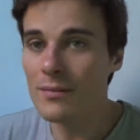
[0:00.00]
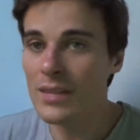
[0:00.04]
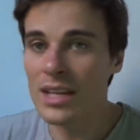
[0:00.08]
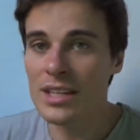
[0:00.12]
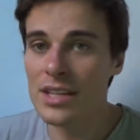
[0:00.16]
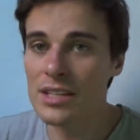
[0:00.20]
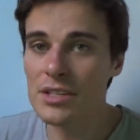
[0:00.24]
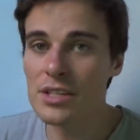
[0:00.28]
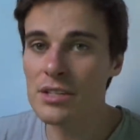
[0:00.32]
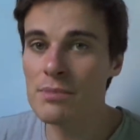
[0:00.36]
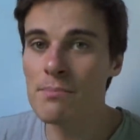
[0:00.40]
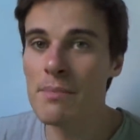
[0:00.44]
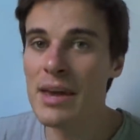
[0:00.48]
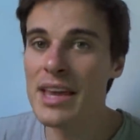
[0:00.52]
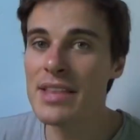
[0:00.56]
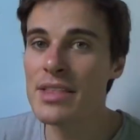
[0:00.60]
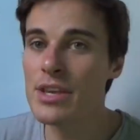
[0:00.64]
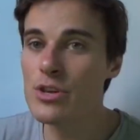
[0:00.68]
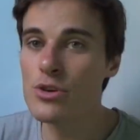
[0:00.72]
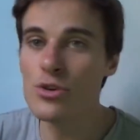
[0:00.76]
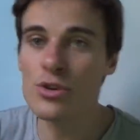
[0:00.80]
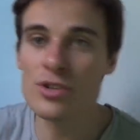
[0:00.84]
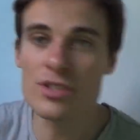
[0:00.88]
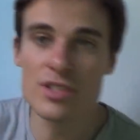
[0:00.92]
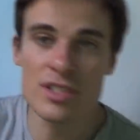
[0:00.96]
that doesn't mean
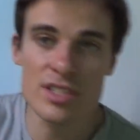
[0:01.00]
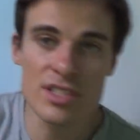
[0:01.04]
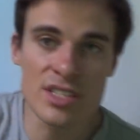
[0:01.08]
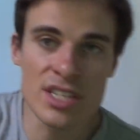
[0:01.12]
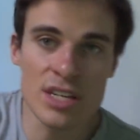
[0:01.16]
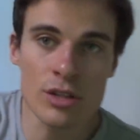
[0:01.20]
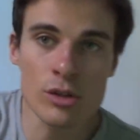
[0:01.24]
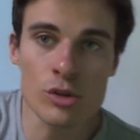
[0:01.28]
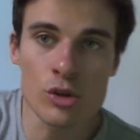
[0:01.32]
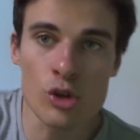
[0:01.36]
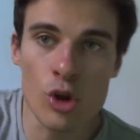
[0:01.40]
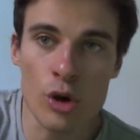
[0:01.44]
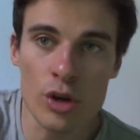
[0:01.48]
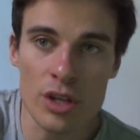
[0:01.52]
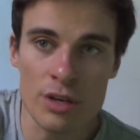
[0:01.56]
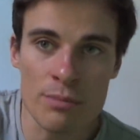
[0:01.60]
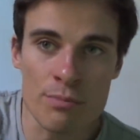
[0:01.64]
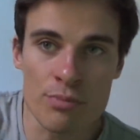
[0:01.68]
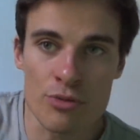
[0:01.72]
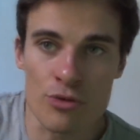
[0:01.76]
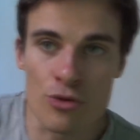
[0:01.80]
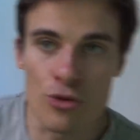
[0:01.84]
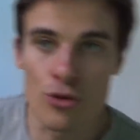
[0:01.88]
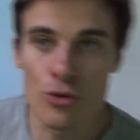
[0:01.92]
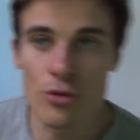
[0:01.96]
that you can still not
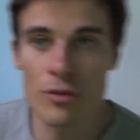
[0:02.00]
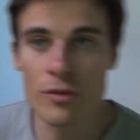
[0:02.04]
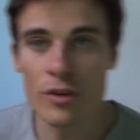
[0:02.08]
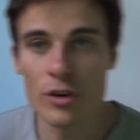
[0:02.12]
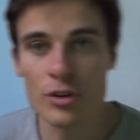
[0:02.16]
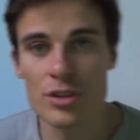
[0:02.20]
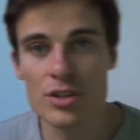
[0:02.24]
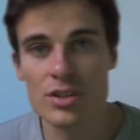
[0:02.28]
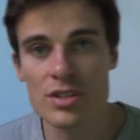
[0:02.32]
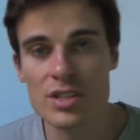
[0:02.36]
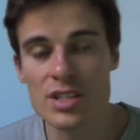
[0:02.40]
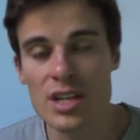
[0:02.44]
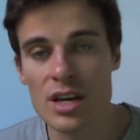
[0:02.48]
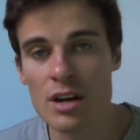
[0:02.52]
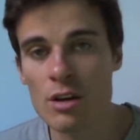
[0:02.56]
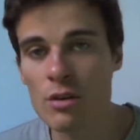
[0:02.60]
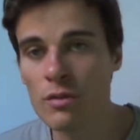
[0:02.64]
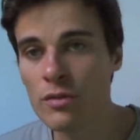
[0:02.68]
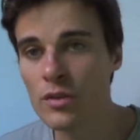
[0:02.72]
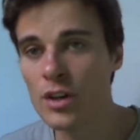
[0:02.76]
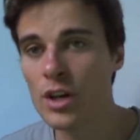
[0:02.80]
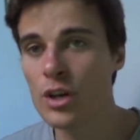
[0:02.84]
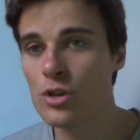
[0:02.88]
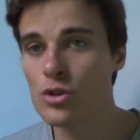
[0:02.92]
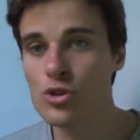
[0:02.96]
improve on
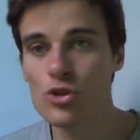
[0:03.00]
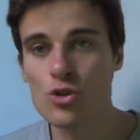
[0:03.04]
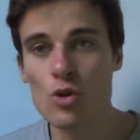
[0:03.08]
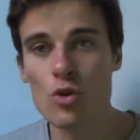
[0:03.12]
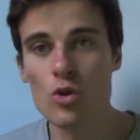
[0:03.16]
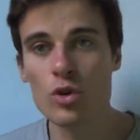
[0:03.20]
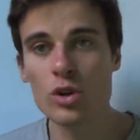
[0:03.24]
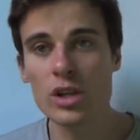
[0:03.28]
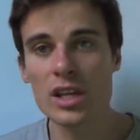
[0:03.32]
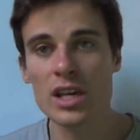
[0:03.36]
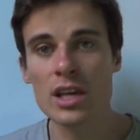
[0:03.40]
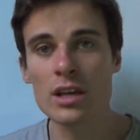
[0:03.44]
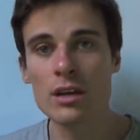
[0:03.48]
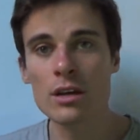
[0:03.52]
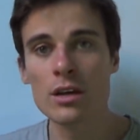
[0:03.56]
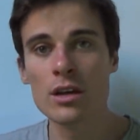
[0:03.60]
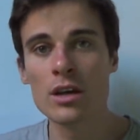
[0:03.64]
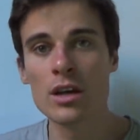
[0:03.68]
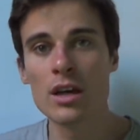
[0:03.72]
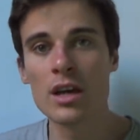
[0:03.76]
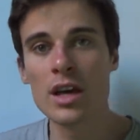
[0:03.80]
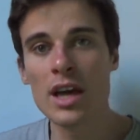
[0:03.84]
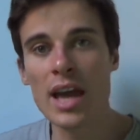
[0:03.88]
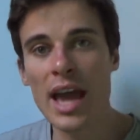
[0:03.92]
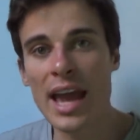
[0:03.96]
yourself, surely.
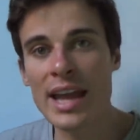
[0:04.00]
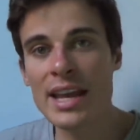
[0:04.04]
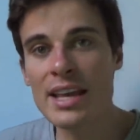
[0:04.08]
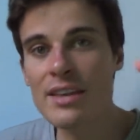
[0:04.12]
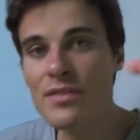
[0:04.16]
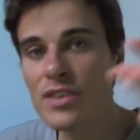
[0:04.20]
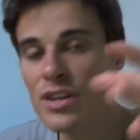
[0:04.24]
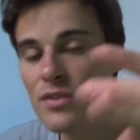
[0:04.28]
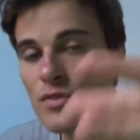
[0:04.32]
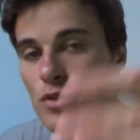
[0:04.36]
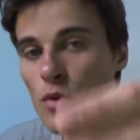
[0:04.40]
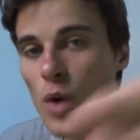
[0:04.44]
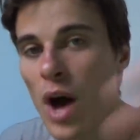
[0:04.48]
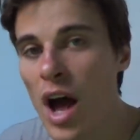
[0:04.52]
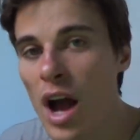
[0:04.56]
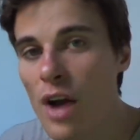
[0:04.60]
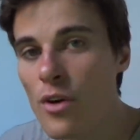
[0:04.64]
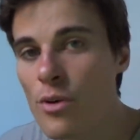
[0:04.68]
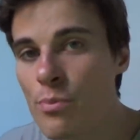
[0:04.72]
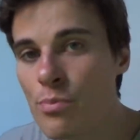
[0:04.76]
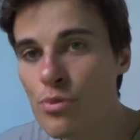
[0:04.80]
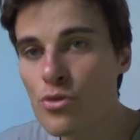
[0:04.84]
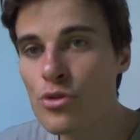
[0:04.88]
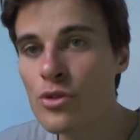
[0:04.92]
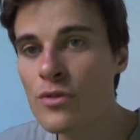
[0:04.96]
And even if you are
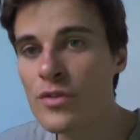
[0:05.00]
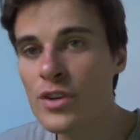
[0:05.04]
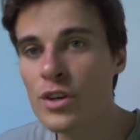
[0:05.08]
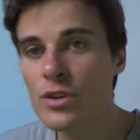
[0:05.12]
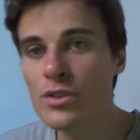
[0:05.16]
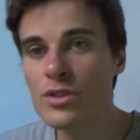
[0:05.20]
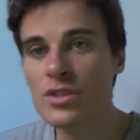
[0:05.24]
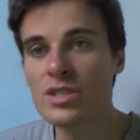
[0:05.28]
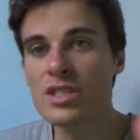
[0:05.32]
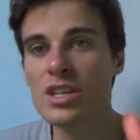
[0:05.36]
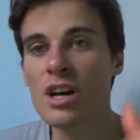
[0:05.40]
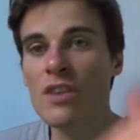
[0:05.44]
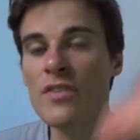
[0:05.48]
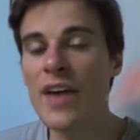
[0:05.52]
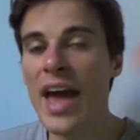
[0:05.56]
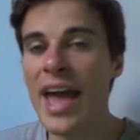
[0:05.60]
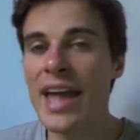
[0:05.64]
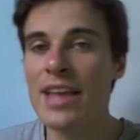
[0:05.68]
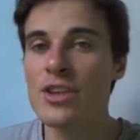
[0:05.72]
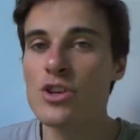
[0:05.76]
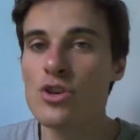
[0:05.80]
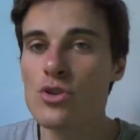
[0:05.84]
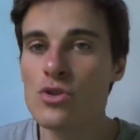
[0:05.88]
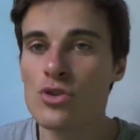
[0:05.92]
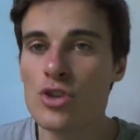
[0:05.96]
improving on yourself
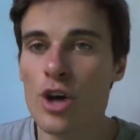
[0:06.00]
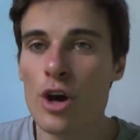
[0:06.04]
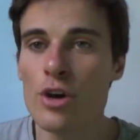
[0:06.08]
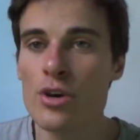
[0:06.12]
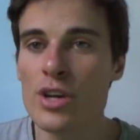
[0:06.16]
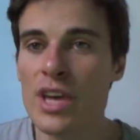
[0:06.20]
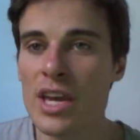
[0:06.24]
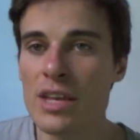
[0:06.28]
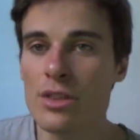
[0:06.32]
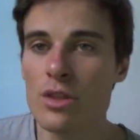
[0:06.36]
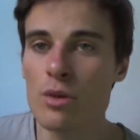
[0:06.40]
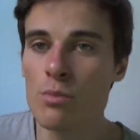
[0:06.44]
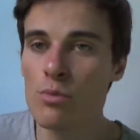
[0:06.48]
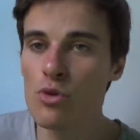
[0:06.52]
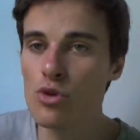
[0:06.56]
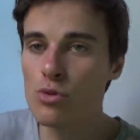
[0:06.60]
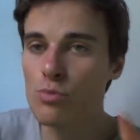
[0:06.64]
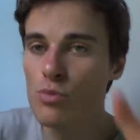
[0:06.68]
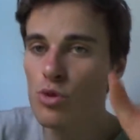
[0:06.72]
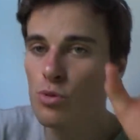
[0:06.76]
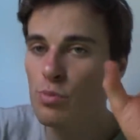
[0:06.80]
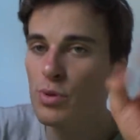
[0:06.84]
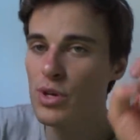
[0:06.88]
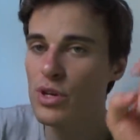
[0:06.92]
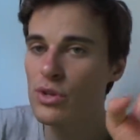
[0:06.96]
and you don't get the mood
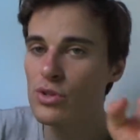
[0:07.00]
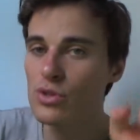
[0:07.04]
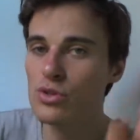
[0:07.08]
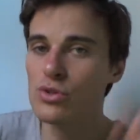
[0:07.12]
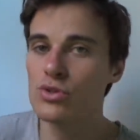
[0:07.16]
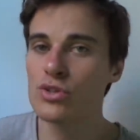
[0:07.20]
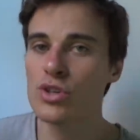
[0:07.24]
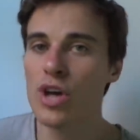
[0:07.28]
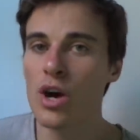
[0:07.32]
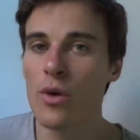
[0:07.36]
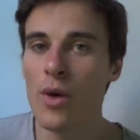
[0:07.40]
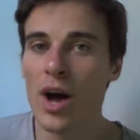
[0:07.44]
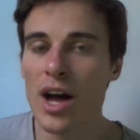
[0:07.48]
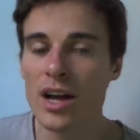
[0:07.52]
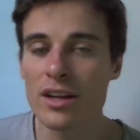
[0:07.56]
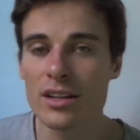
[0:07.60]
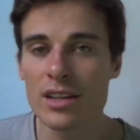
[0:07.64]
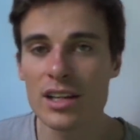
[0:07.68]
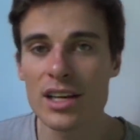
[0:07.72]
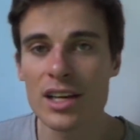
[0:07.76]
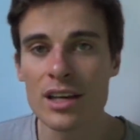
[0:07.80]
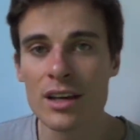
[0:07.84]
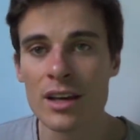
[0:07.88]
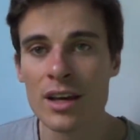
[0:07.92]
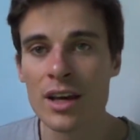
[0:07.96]
because you're so
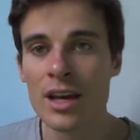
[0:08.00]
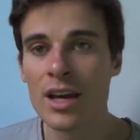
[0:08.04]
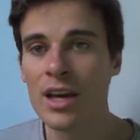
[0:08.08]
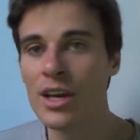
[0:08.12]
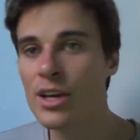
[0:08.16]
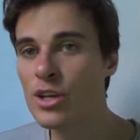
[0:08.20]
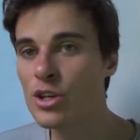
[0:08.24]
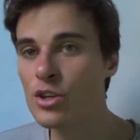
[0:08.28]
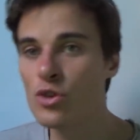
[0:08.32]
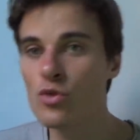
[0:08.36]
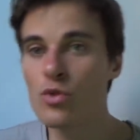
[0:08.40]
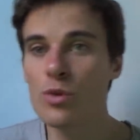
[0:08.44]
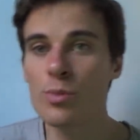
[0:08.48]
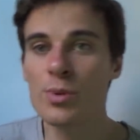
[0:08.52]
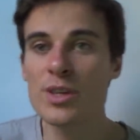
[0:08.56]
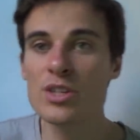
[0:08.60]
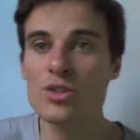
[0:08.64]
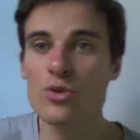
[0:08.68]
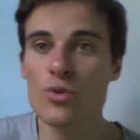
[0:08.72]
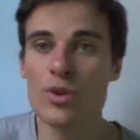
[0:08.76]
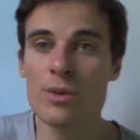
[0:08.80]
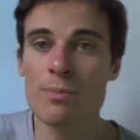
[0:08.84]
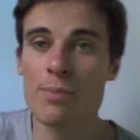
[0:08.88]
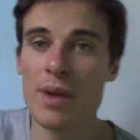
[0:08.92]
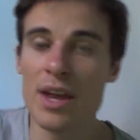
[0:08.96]
ugly, you will be
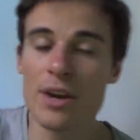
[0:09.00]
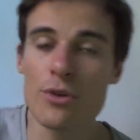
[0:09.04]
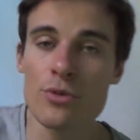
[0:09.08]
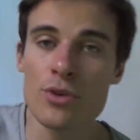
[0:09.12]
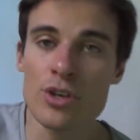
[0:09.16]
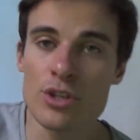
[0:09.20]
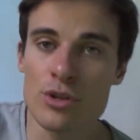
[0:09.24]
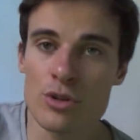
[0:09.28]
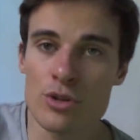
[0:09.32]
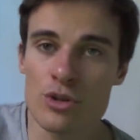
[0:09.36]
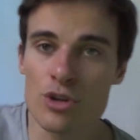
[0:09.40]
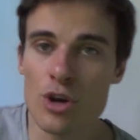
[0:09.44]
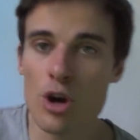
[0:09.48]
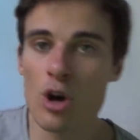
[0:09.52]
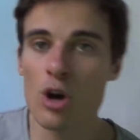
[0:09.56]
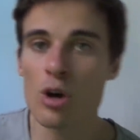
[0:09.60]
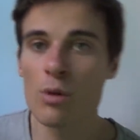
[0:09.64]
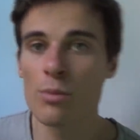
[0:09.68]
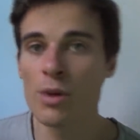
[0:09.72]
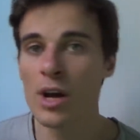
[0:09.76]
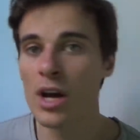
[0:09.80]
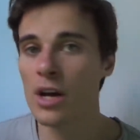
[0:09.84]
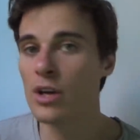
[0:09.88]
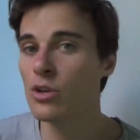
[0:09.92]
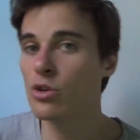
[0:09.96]
doing better in your
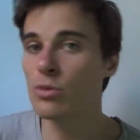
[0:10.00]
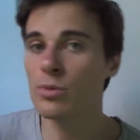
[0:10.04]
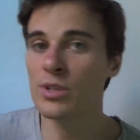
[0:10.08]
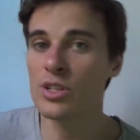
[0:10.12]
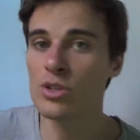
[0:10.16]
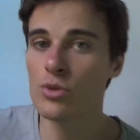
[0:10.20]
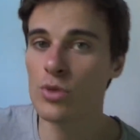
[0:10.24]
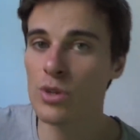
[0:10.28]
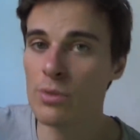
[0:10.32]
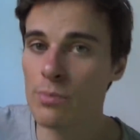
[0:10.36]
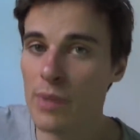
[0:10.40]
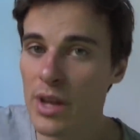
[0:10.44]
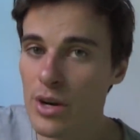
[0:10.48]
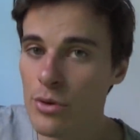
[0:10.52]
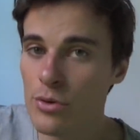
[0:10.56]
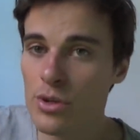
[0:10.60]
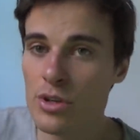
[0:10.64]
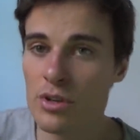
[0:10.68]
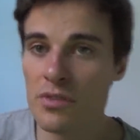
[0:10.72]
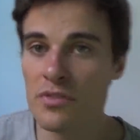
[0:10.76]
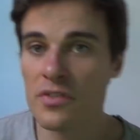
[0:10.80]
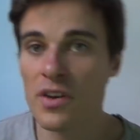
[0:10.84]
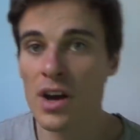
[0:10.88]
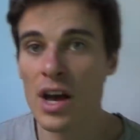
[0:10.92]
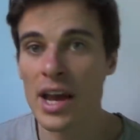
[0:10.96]
job. You'll be doing better in
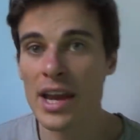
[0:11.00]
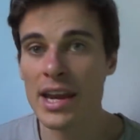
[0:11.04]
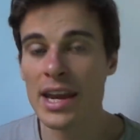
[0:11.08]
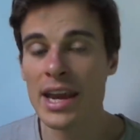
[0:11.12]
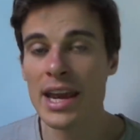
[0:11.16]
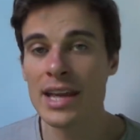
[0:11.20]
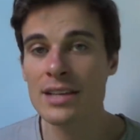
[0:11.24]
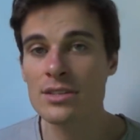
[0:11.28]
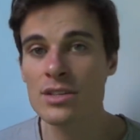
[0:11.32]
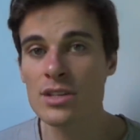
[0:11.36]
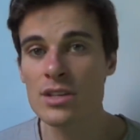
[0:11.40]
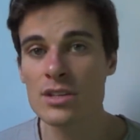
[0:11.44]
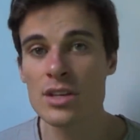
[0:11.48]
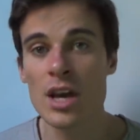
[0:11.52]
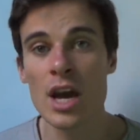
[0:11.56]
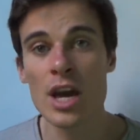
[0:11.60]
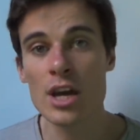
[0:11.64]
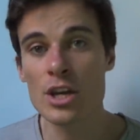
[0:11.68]
your finances.